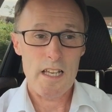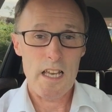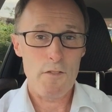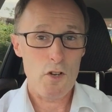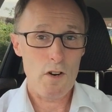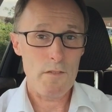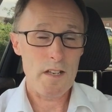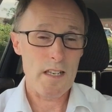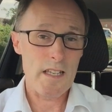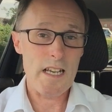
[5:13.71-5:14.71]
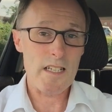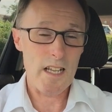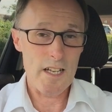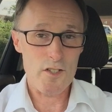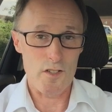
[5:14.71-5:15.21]
if you're having these
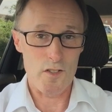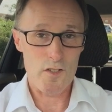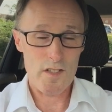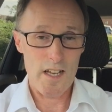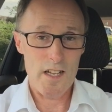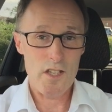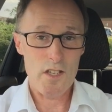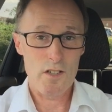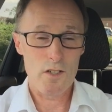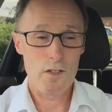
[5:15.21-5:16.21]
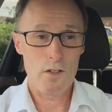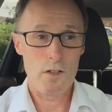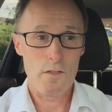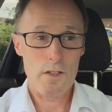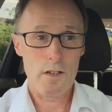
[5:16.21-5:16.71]
lessons and
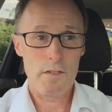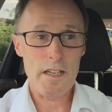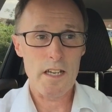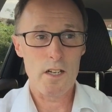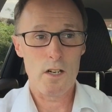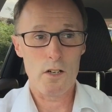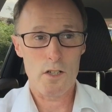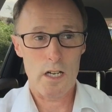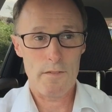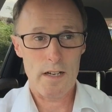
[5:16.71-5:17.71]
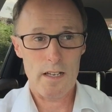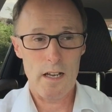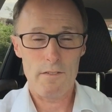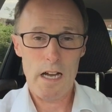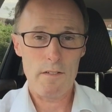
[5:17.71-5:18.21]
you're thinking, oh God, I've had
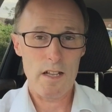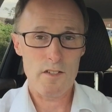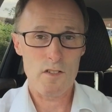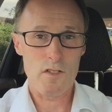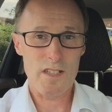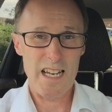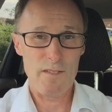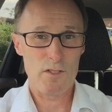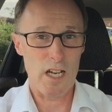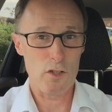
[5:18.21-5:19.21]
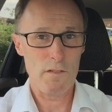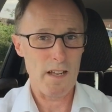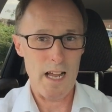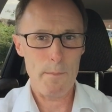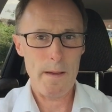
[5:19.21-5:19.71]
like 5 lessons and I don't
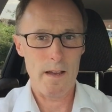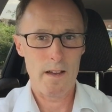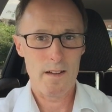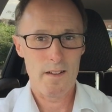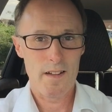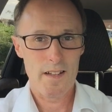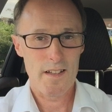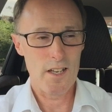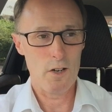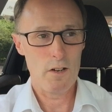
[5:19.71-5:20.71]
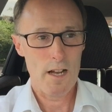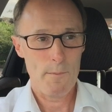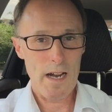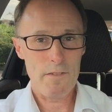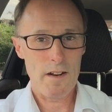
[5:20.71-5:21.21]
feel happy. You know,
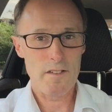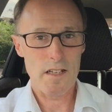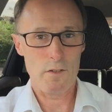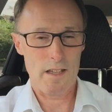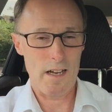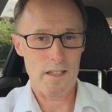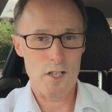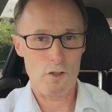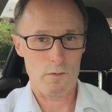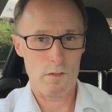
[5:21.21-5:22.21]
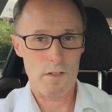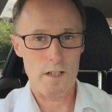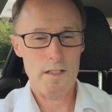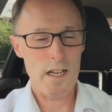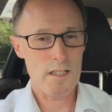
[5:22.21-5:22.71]
my friend said that instructor was
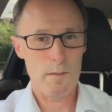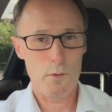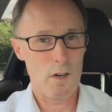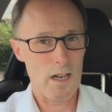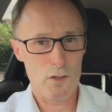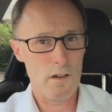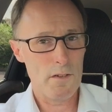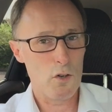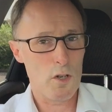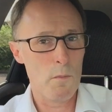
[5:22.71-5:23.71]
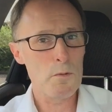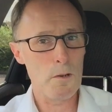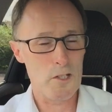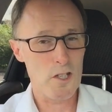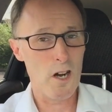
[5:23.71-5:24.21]
fantastic, but I don't feel
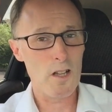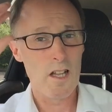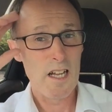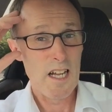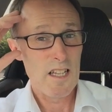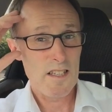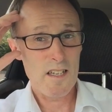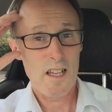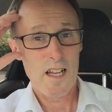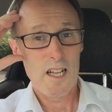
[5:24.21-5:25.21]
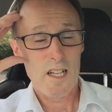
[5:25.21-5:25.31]
comfortable at all. Then